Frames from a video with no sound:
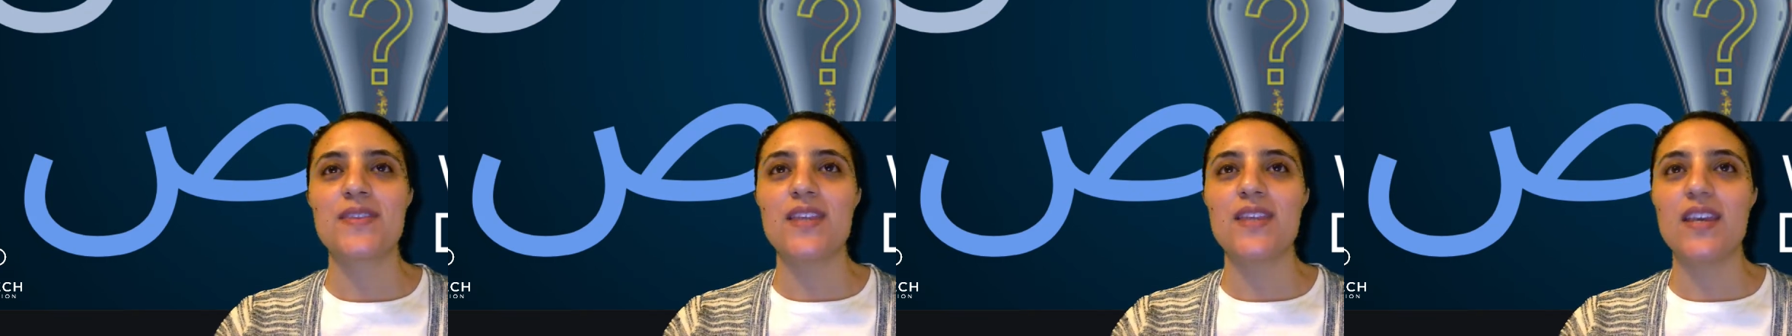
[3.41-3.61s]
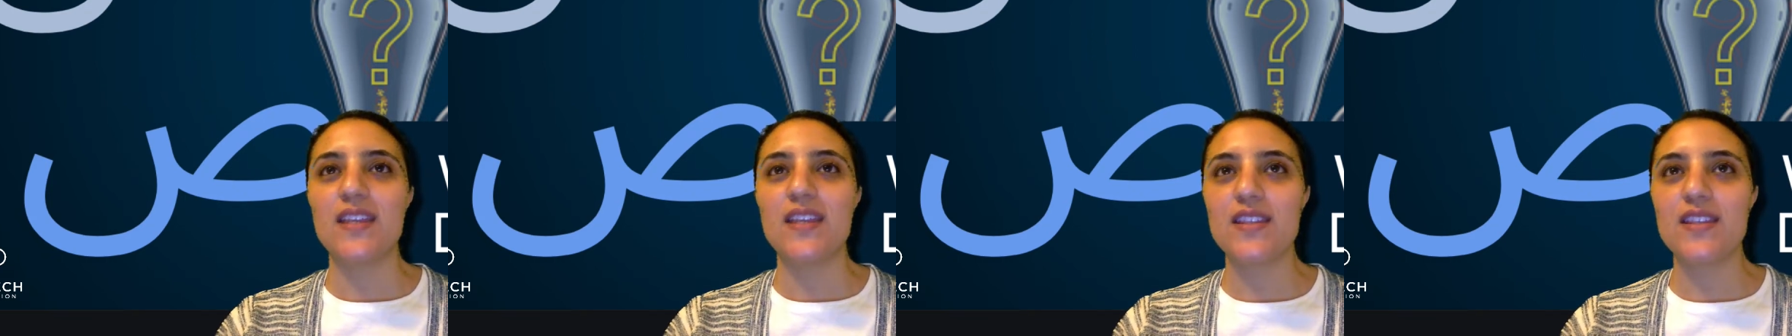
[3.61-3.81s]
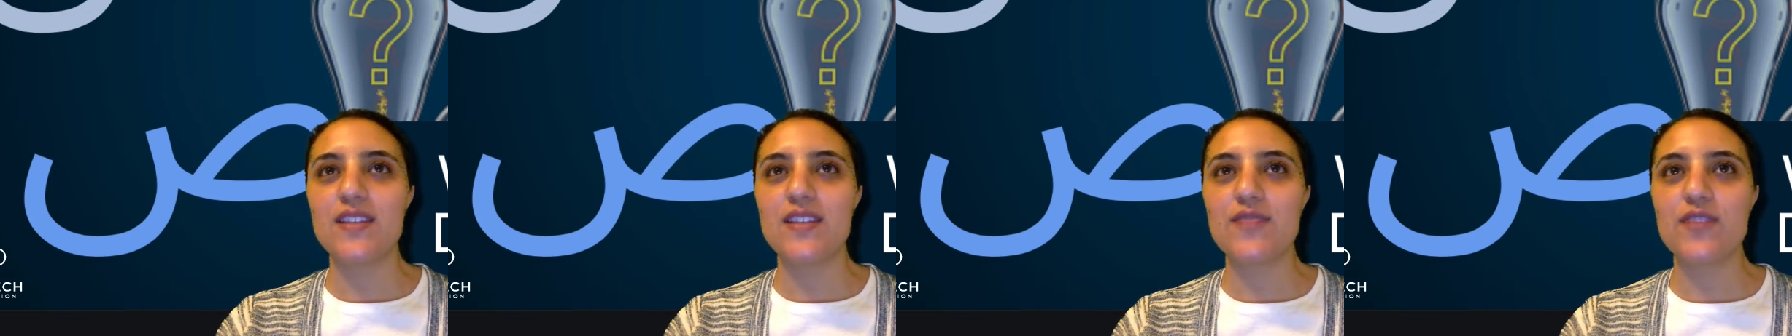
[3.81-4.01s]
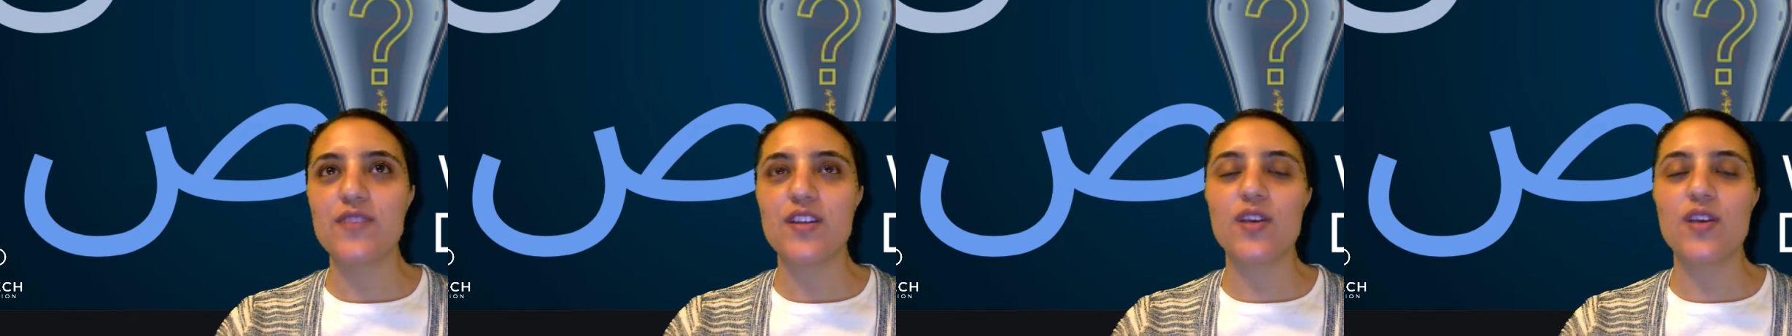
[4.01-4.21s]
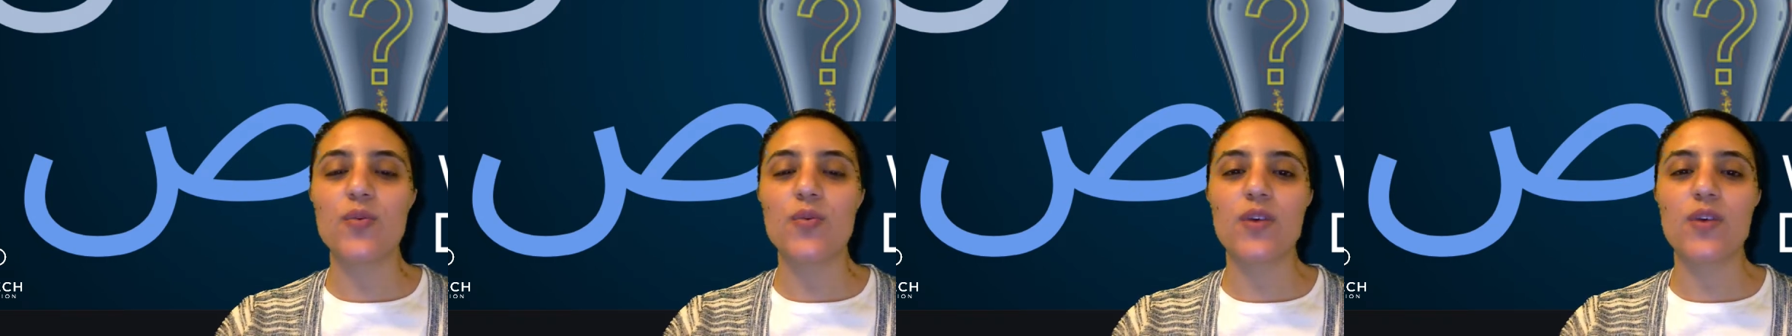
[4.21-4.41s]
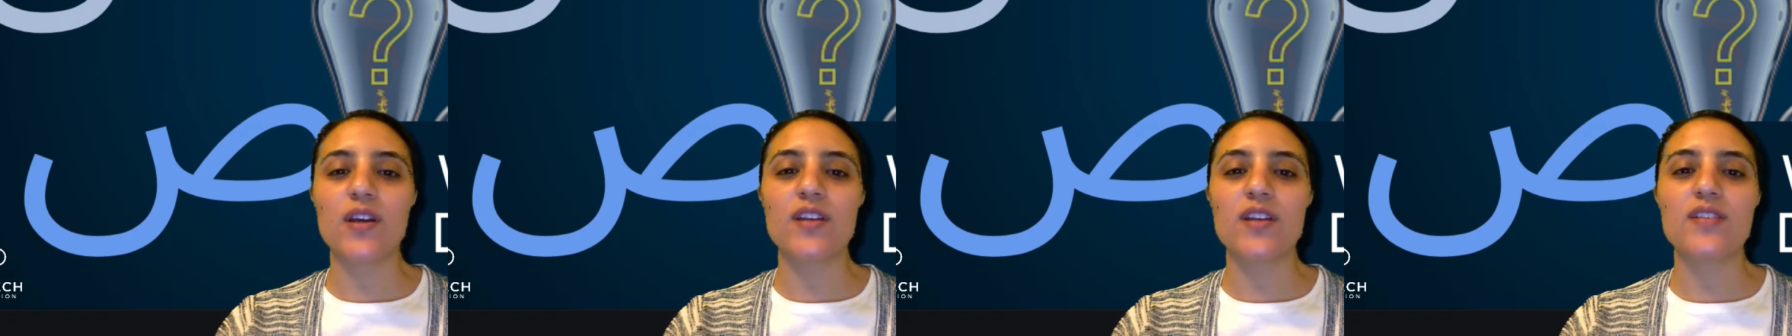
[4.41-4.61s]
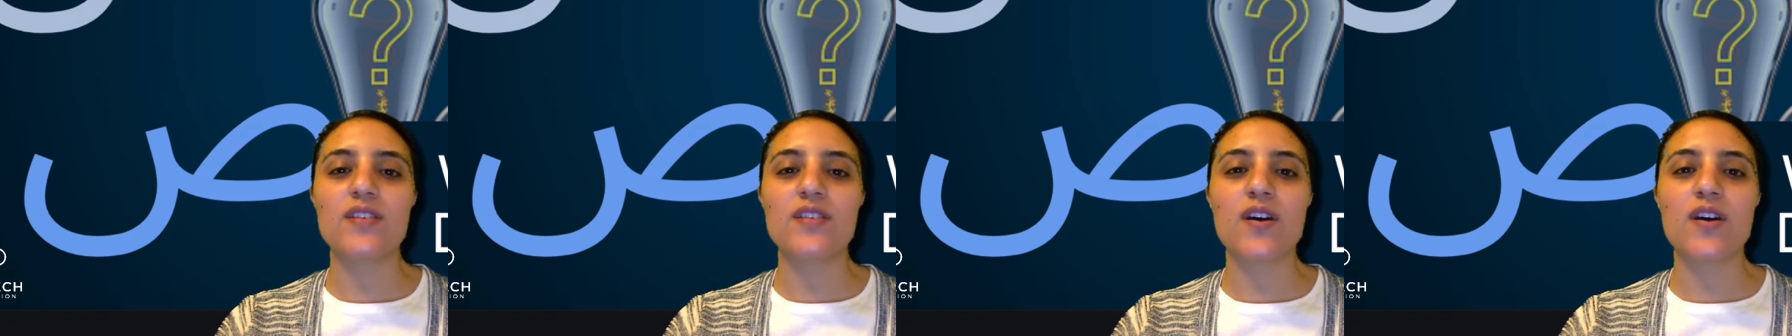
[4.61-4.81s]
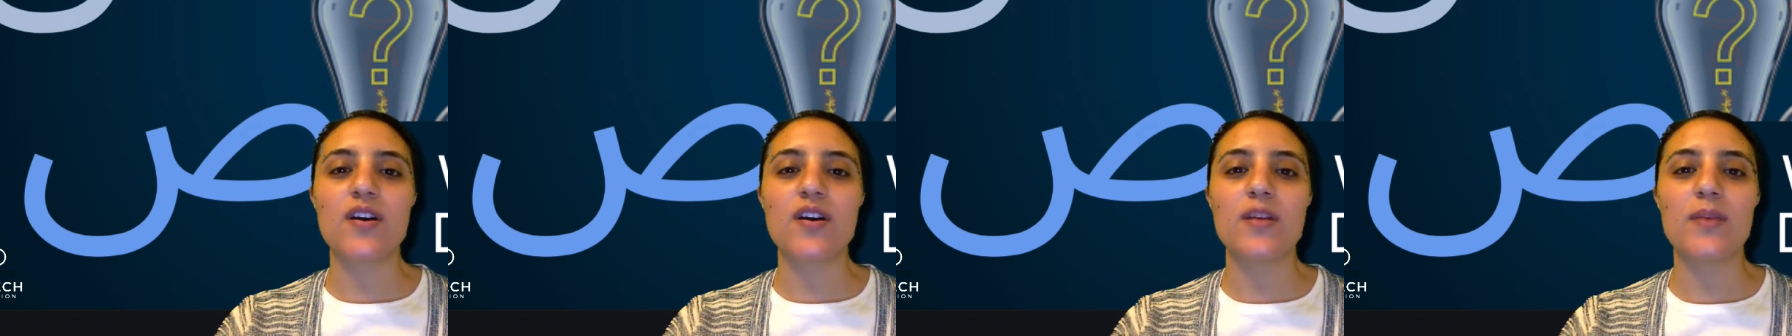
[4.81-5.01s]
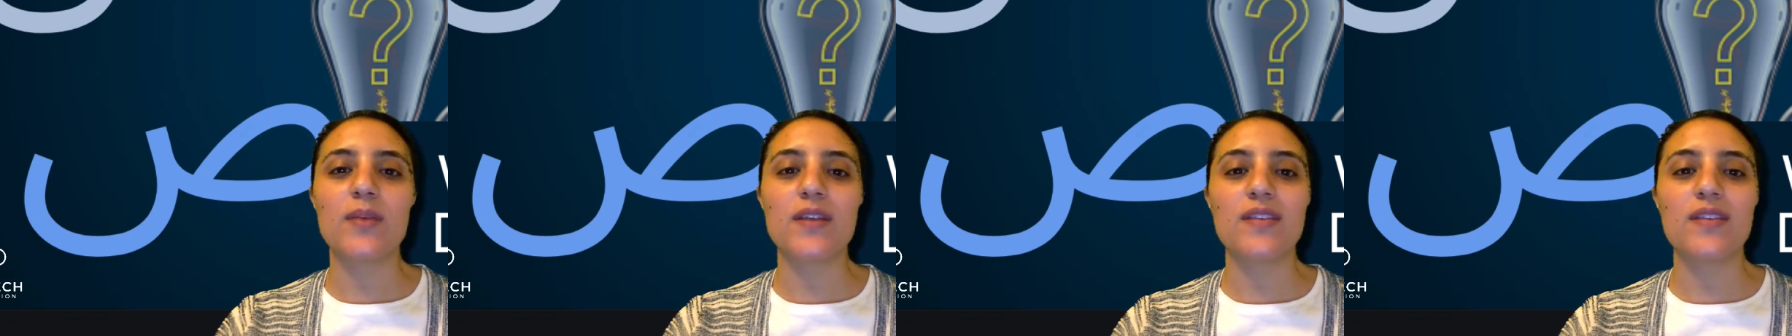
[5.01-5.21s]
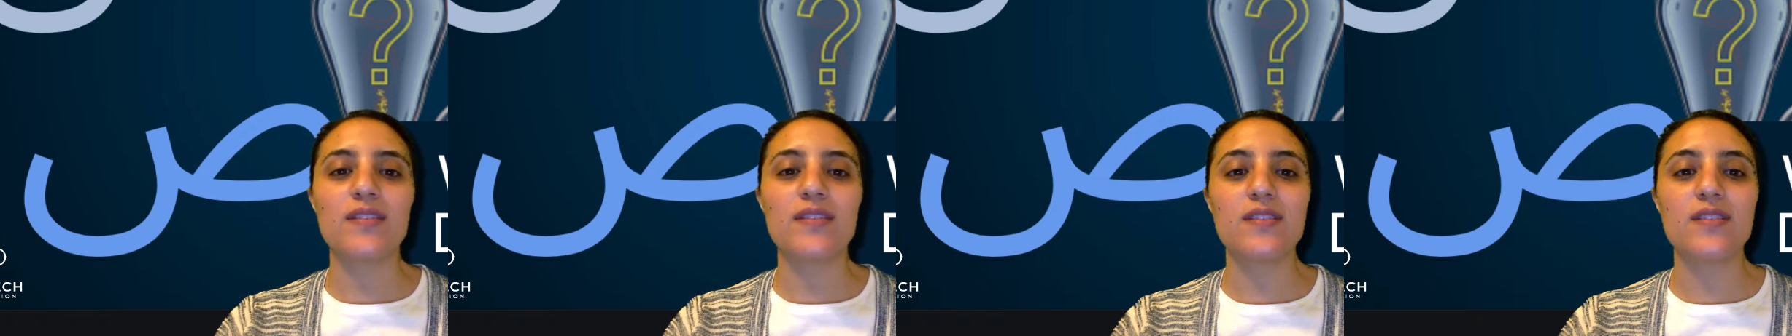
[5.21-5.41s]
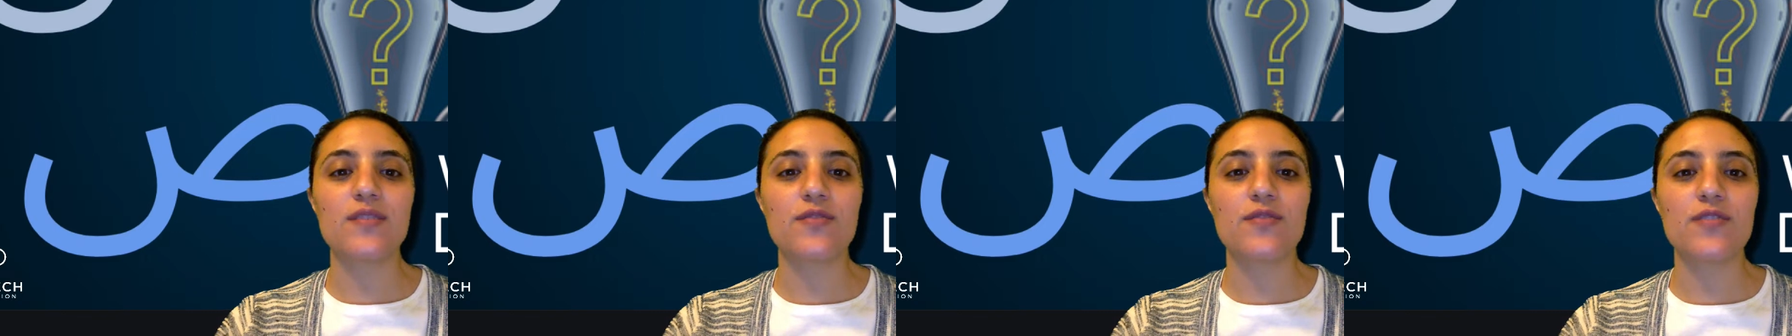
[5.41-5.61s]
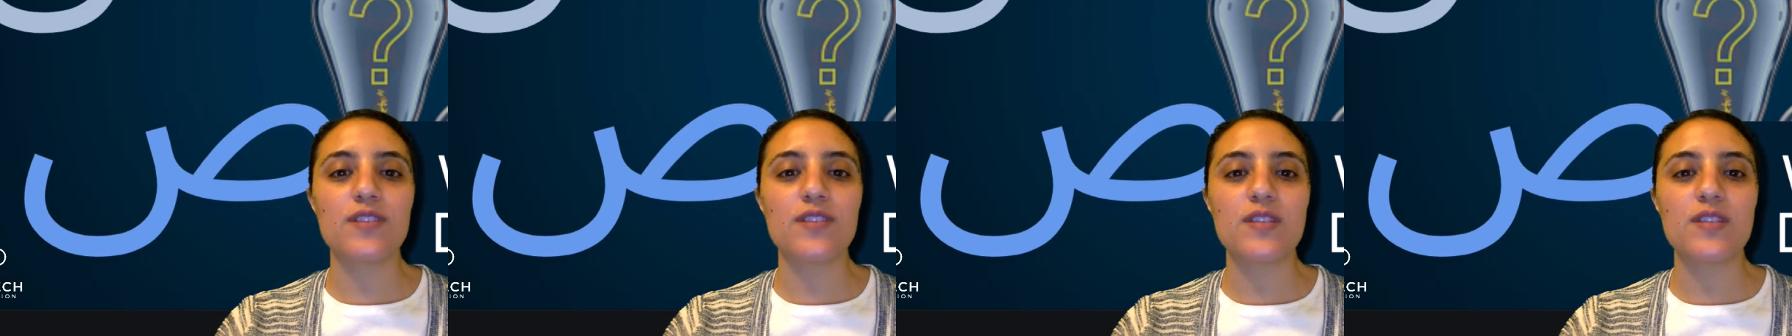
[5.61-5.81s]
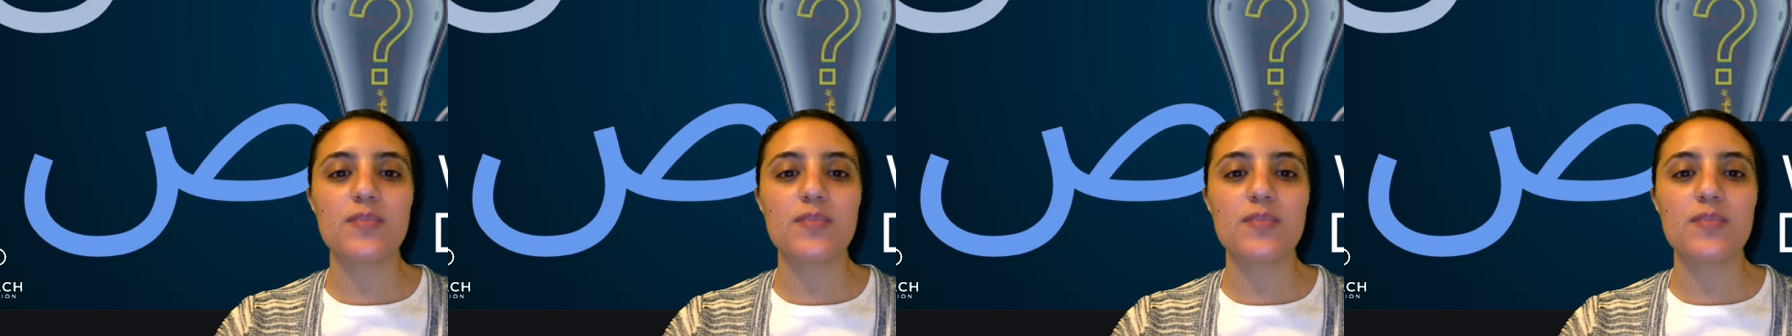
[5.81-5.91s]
In this video, we're going to talk about the difference